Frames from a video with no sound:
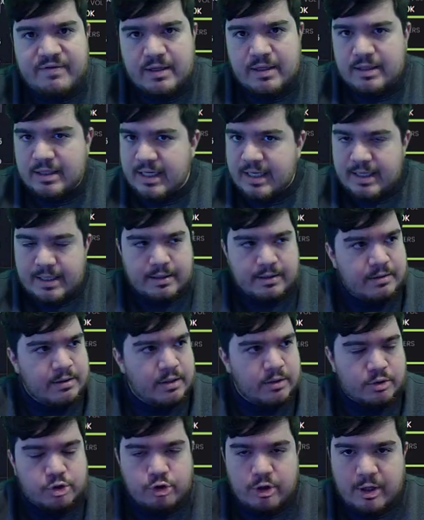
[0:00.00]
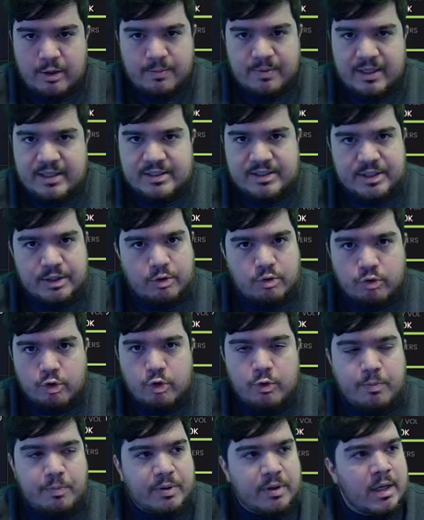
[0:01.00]
the leading, trailblazing
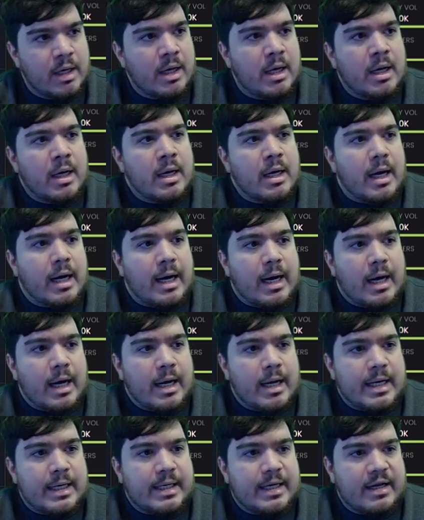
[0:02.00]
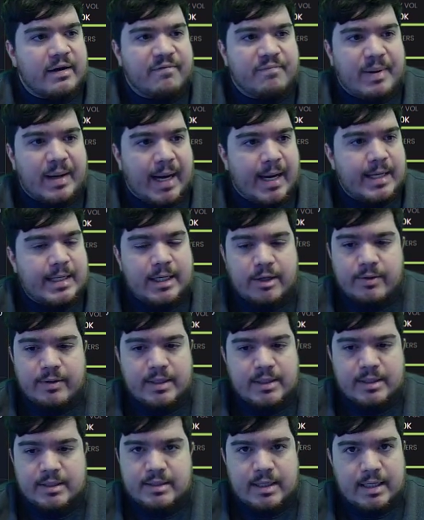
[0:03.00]
group and kind of
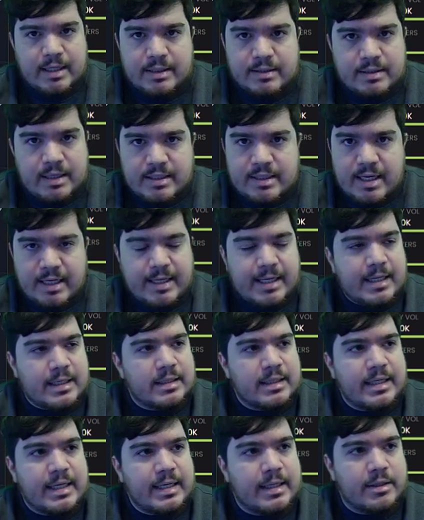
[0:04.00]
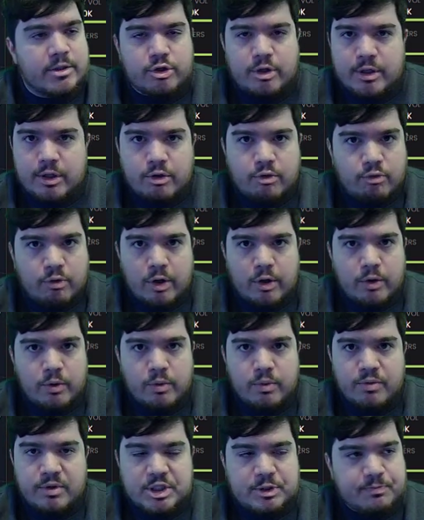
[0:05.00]
pioneering and taking a lead and trying to grow
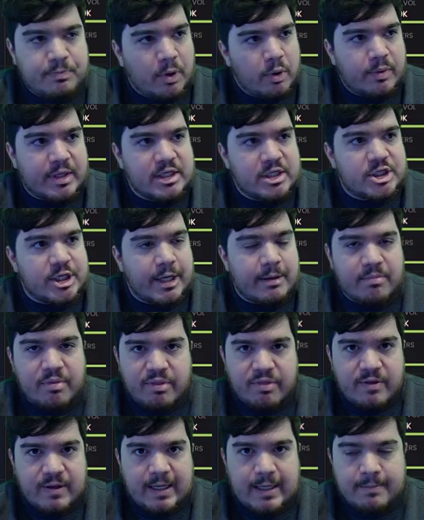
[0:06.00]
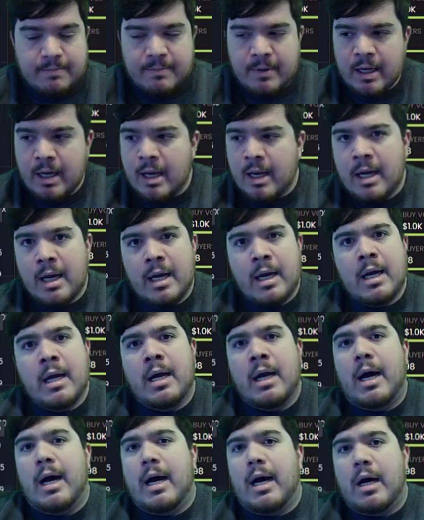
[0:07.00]
this Poke chain theme.
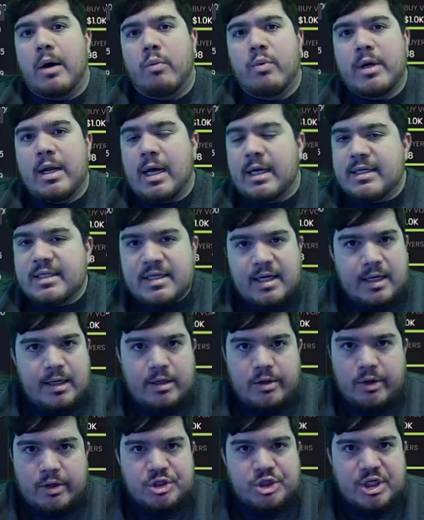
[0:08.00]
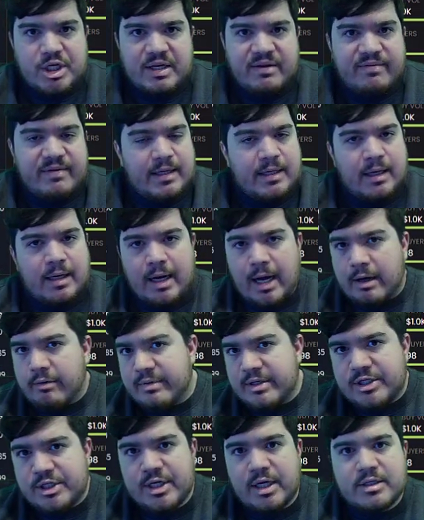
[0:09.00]
When I decided to launch EEVEE, I
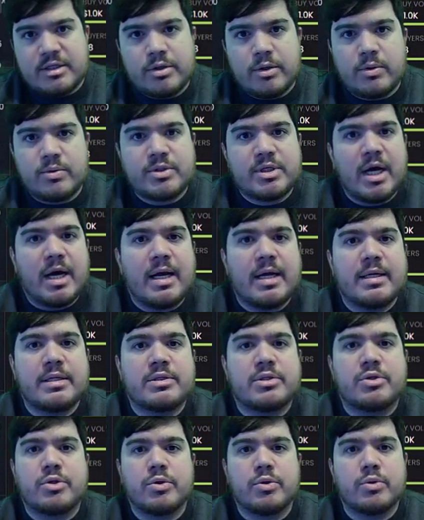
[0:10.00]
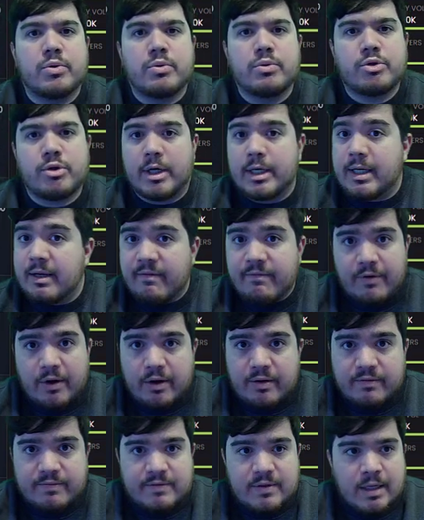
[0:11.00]
reached out to those guys to try and get
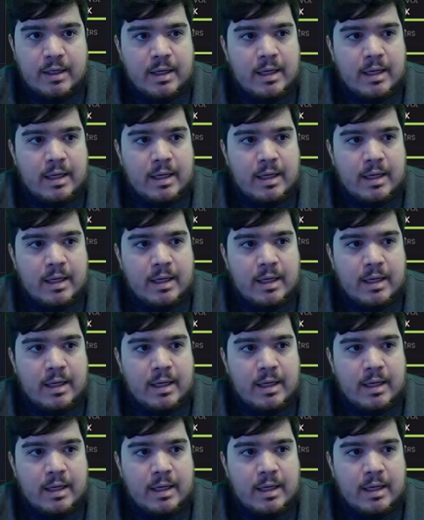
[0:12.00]
involved.